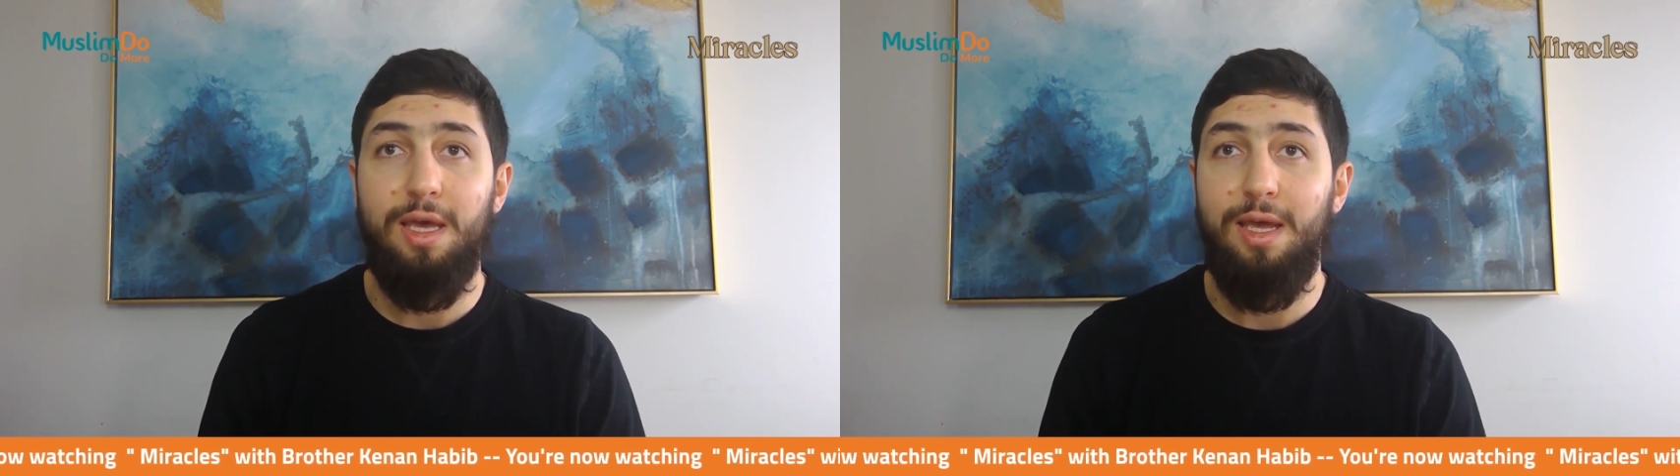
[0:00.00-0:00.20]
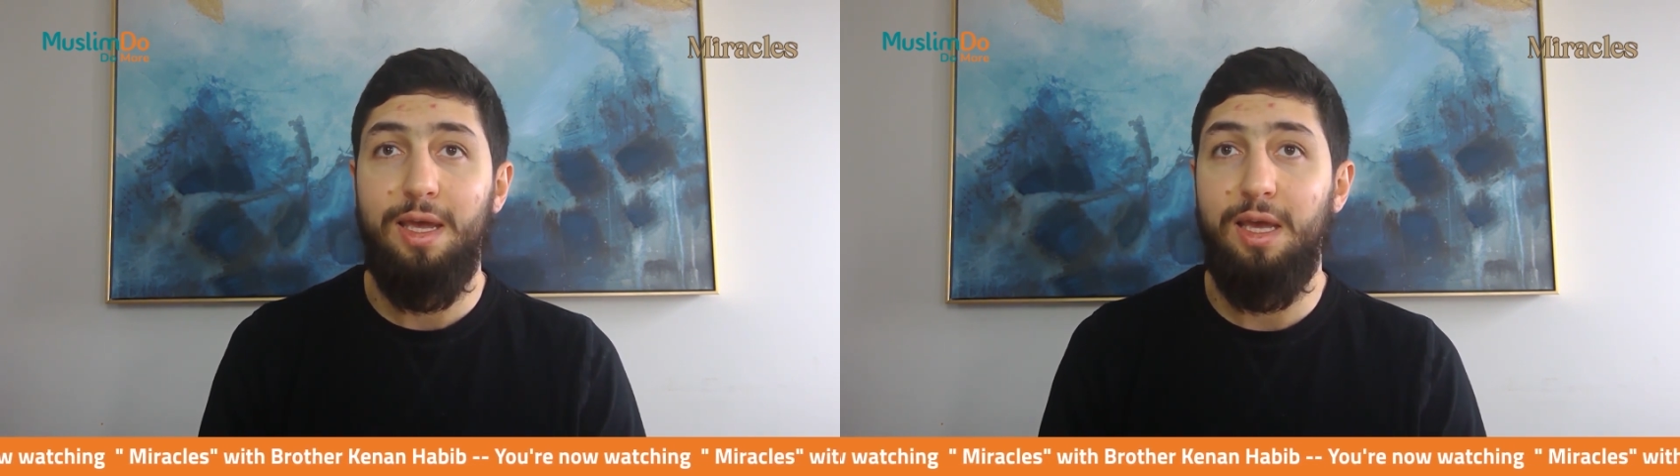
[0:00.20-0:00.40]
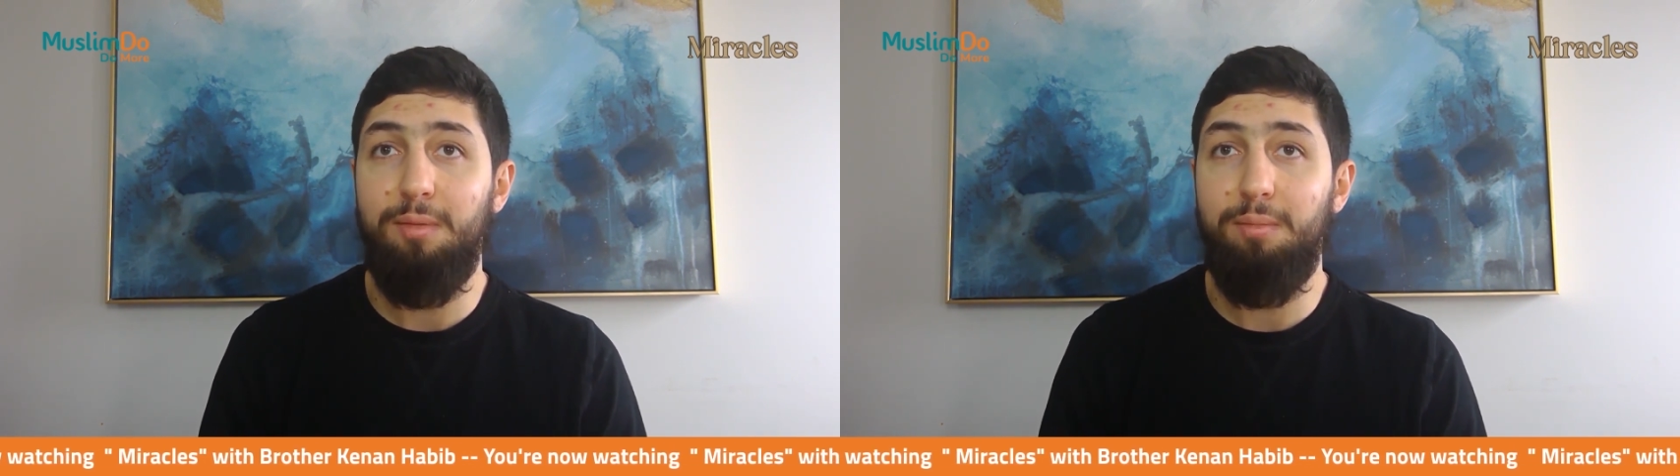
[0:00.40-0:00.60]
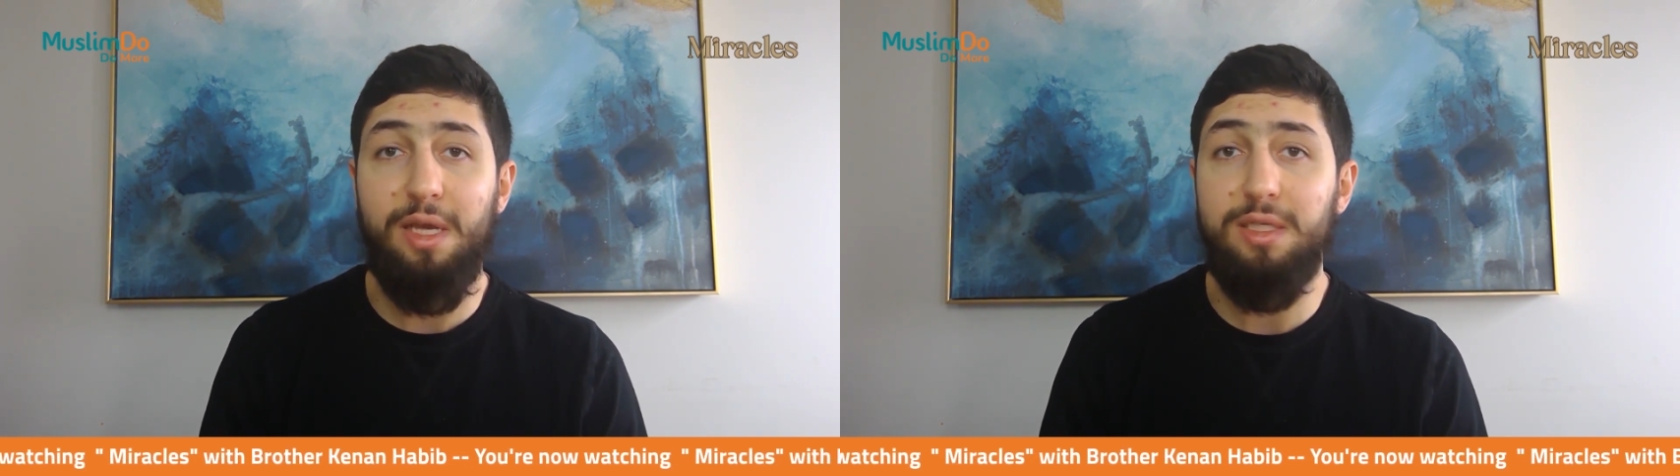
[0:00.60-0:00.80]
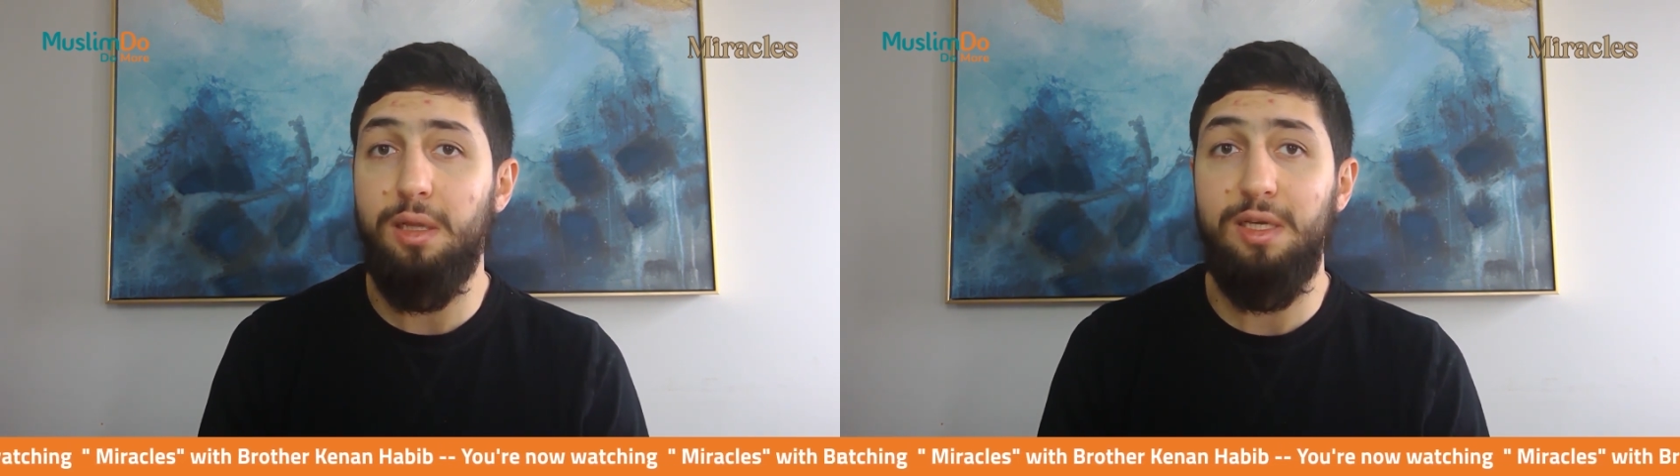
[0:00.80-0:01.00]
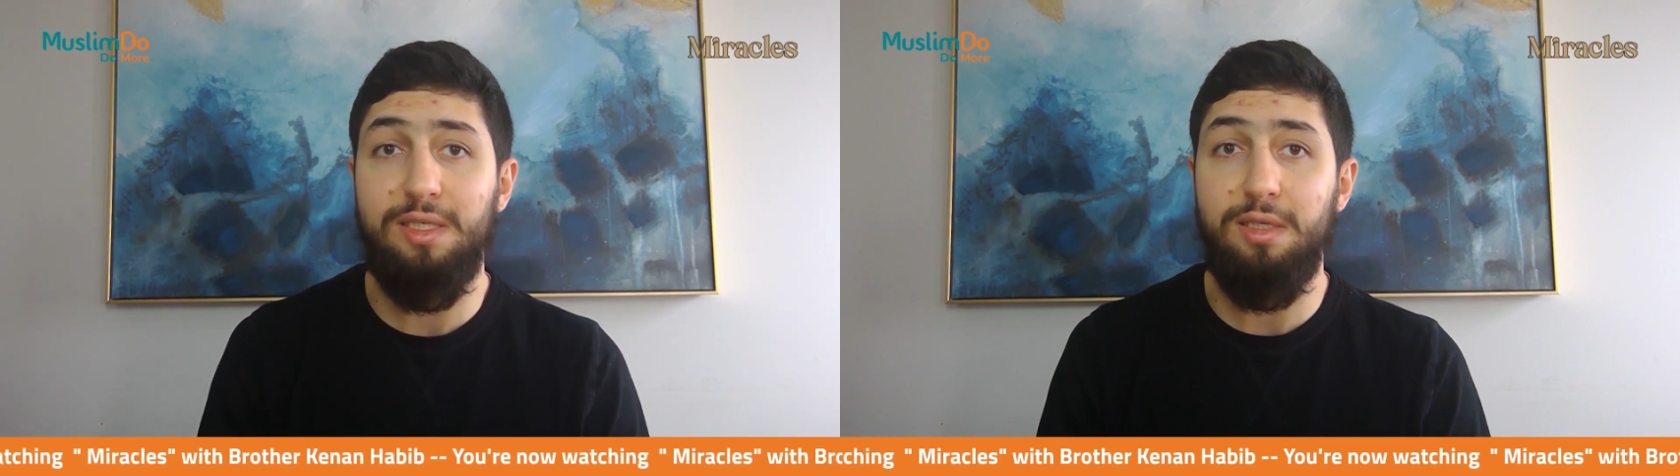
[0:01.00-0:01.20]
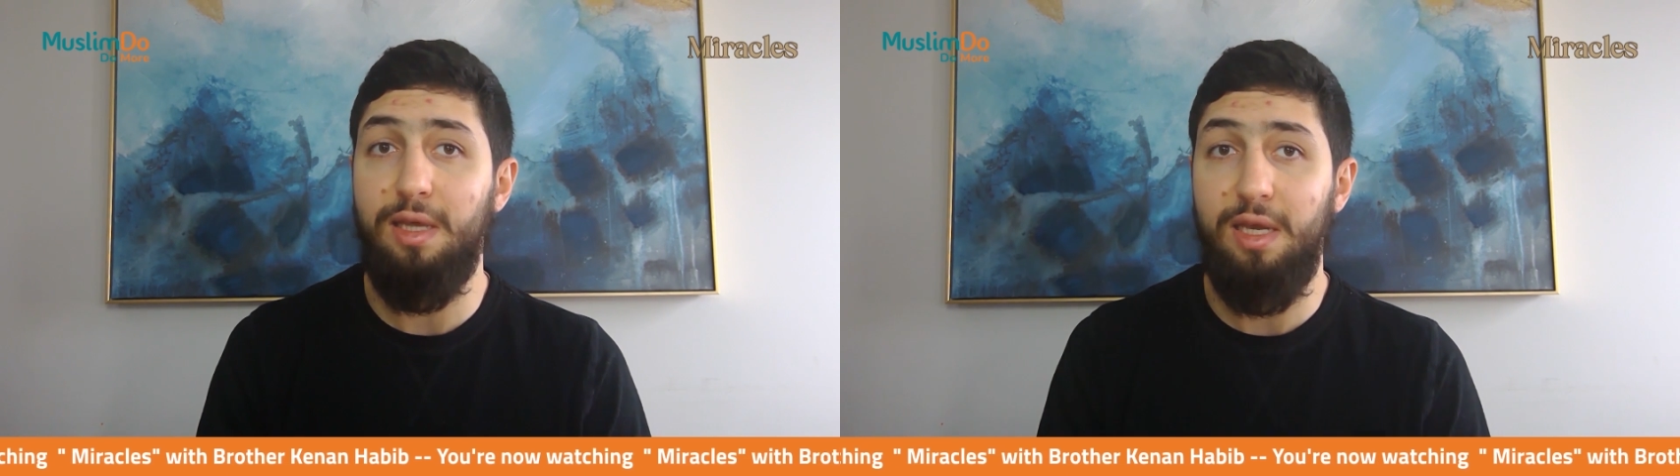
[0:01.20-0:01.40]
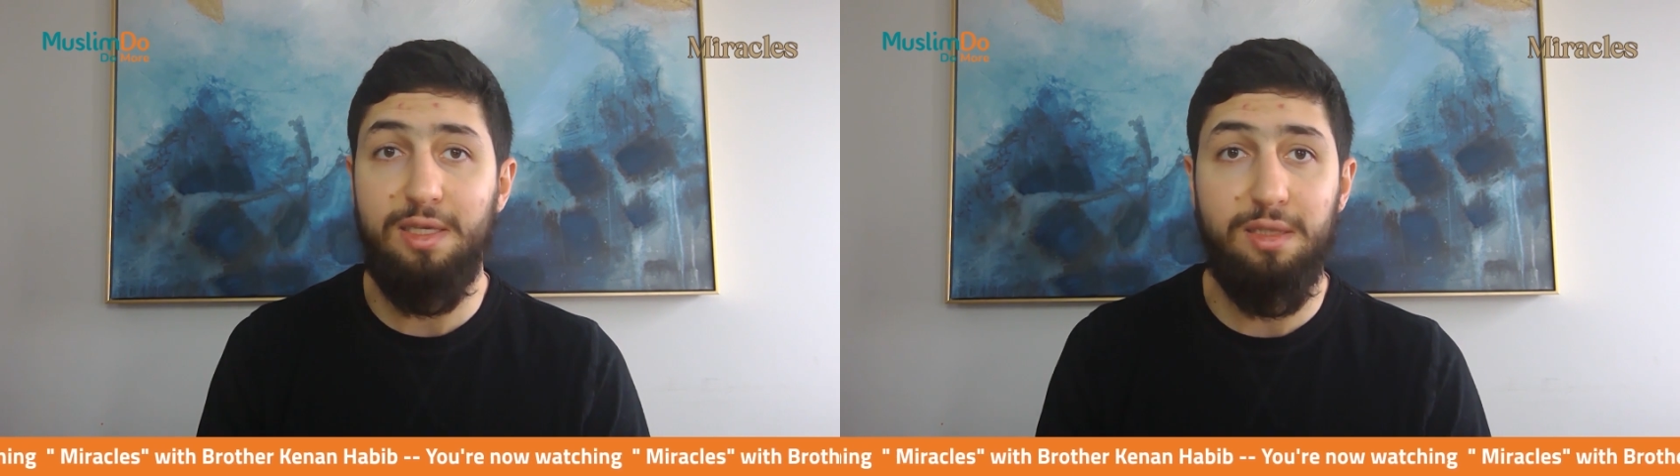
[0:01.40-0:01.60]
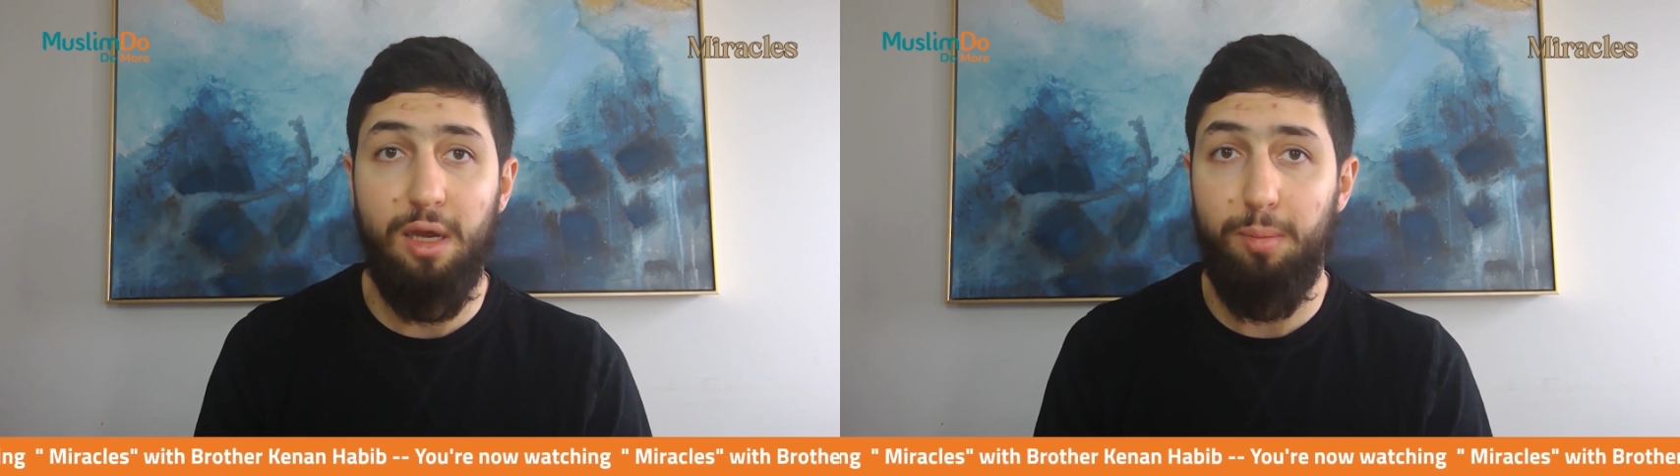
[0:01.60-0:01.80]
it basically says that he's not